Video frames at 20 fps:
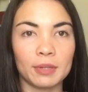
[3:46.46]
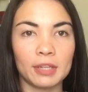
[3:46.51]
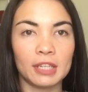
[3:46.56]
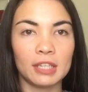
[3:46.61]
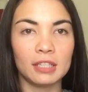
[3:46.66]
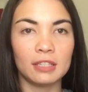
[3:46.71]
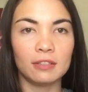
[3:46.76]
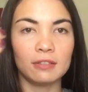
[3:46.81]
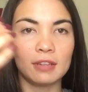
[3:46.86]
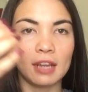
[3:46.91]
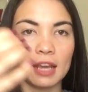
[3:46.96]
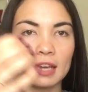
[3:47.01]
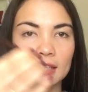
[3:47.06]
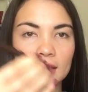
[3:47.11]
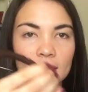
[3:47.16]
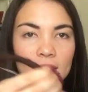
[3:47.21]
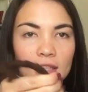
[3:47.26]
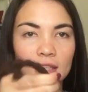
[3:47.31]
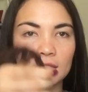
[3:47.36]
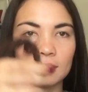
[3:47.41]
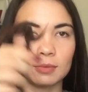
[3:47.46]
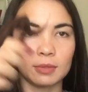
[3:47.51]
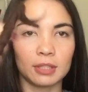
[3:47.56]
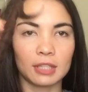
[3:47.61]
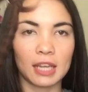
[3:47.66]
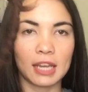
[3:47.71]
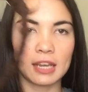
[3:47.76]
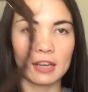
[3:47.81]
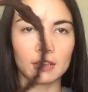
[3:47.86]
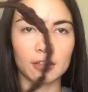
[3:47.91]
we're going to do next is we'll
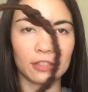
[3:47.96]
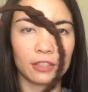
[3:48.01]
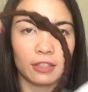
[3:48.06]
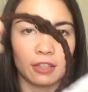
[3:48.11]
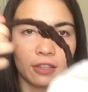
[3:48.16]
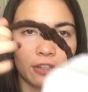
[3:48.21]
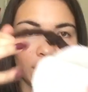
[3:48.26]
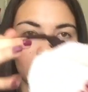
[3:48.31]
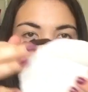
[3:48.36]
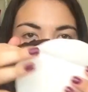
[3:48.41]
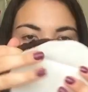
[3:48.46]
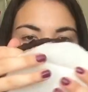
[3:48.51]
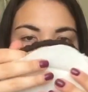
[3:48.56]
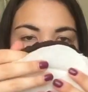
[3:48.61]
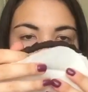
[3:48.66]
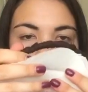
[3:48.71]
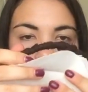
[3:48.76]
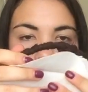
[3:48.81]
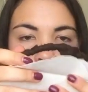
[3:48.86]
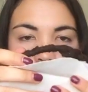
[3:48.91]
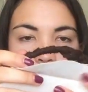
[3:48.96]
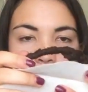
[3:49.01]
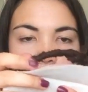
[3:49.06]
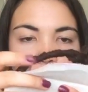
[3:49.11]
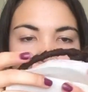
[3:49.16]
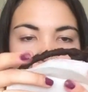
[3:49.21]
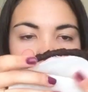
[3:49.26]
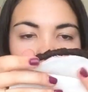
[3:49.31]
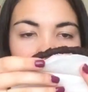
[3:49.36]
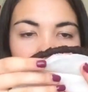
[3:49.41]
take our circle,
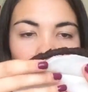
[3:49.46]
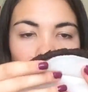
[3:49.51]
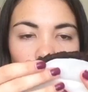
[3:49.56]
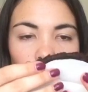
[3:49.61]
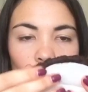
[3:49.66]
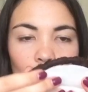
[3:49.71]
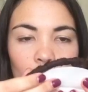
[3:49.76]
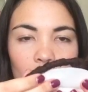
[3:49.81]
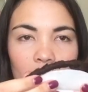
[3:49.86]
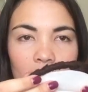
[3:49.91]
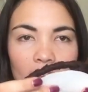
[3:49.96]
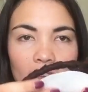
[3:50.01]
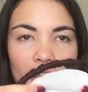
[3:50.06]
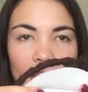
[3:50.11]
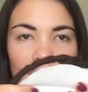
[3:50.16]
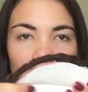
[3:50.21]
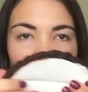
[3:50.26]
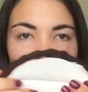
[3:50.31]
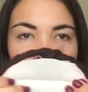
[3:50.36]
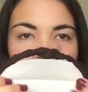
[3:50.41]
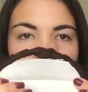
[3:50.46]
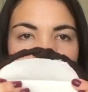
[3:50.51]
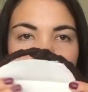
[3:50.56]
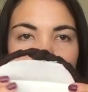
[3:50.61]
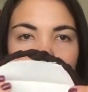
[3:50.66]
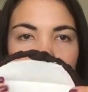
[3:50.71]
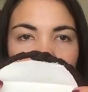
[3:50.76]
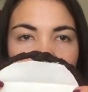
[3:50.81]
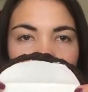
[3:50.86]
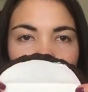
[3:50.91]
we'll take
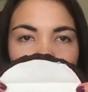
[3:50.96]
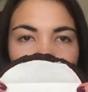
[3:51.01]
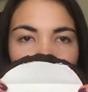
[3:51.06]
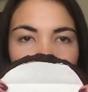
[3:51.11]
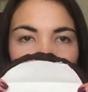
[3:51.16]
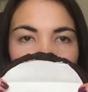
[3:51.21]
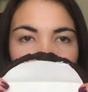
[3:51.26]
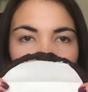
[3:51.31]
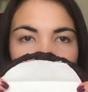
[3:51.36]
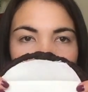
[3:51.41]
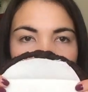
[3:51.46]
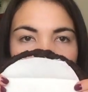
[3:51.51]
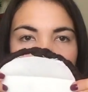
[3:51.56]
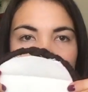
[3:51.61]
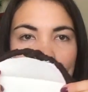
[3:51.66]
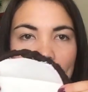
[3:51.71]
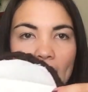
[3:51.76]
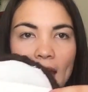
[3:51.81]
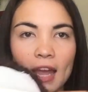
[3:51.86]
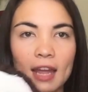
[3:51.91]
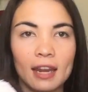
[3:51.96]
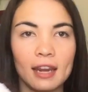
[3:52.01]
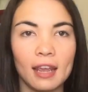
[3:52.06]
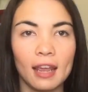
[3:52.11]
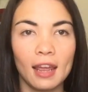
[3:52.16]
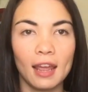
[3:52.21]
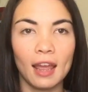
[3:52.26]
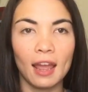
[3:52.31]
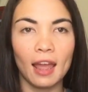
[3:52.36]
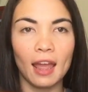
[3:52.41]
these, put them inside,
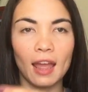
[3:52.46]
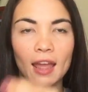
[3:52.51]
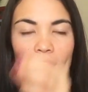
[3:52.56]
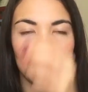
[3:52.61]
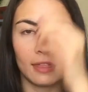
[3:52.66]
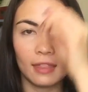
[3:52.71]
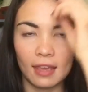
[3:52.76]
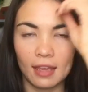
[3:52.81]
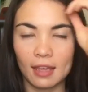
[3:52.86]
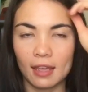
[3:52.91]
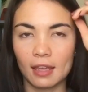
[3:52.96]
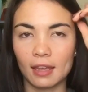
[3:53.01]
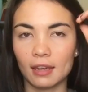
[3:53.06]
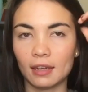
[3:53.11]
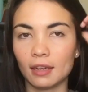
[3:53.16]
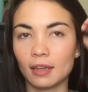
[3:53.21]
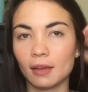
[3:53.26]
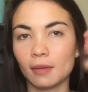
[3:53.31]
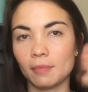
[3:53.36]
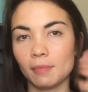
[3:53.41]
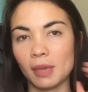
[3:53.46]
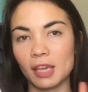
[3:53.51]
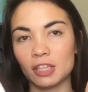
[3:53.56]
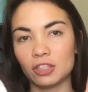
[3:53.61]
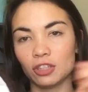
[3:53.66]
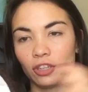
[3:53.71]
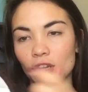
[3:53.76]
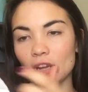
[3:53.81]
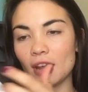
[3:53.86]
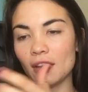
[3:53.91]
and then make
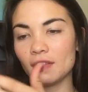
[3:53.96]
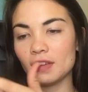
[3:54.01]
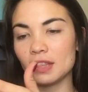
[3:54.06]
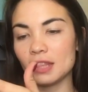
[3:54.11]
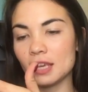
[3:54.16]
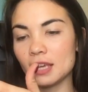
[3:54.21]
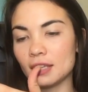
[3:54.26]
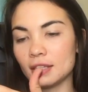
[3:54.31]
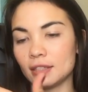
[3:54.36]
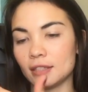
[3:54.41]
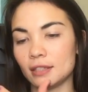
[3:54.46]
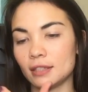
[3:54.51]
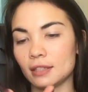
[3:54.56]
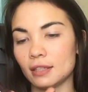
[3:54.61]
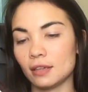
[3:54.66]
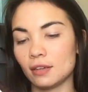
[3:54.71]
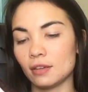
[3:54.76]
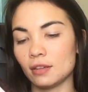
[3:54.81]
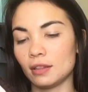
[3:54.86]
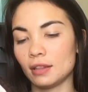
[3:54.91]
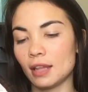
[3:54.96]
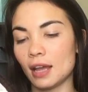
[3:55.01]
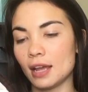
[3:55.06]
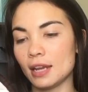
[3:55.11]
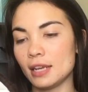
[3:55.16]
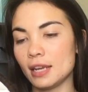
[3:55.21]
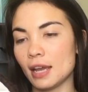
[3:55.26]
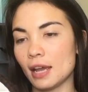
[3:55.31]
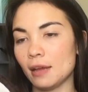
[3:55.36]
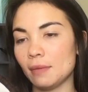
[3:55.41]
sure everything's
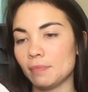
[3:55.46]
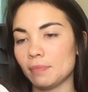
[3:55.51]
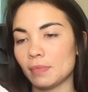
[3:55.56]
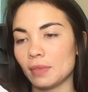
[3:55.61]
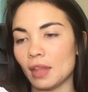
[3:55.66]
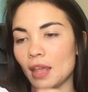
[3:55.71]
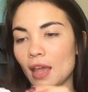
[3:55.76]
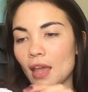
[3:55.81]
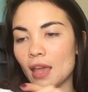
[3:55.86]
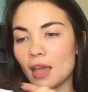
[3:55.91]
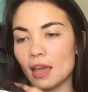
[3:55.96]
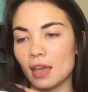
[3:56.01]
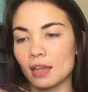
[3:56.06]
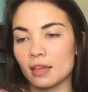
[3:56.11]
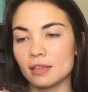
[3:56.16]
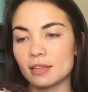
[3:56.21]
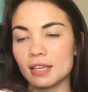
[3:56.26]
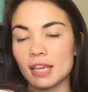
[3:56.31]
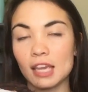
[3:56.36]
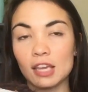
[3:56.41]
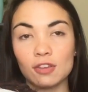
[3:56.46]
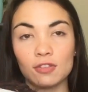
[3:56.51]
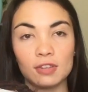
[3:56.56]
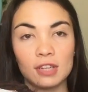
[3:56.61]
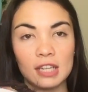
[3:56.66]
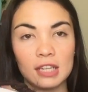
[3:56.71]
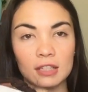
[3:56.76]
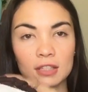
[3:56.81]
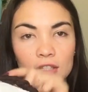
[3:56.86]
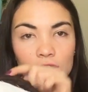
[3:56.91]
lining up, and get your
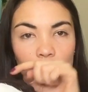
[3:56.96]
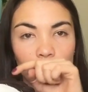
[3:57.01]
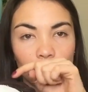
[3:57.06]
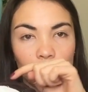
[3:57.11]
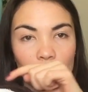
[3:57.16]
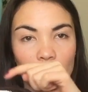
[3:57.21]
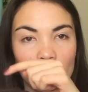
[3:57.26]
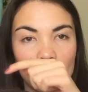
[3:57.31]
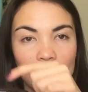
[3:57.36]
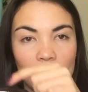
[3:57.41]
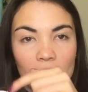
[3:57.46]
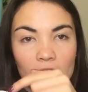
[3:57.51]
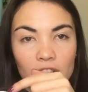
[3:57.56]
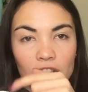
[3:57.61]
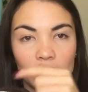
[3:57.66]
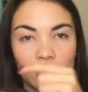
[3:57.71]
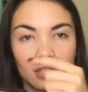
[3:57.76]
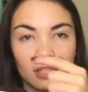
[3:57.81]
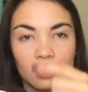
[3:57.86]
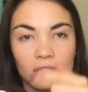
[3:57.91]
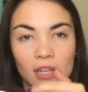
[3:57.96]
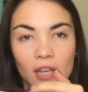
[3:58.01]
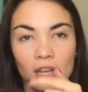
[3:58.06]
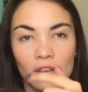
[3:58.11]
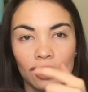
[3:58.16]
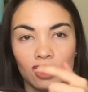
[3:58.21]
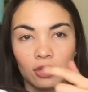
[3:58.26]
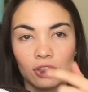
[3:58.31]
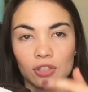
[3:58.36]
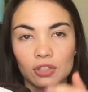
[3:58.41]
needle and your thread and just
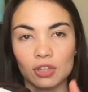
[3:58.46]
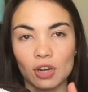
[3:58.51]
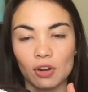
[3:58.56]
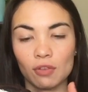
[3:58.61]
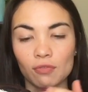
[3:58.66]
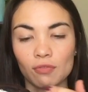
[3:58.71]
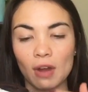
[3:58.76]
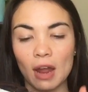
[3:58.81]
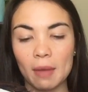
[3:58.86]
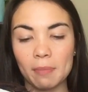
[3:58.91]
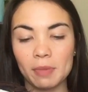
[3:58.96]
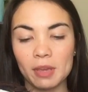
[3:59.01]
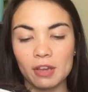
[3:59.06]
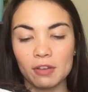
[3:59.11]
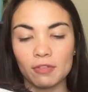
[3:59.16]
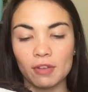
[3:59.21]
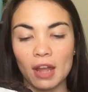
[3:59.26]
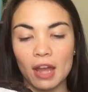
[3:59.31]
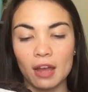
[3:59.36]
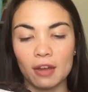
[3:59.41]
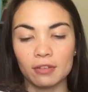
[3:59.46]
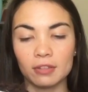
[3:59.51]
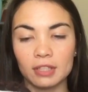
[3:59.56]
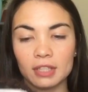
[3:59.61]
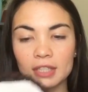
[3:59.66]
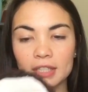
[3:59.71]
start wrapping around,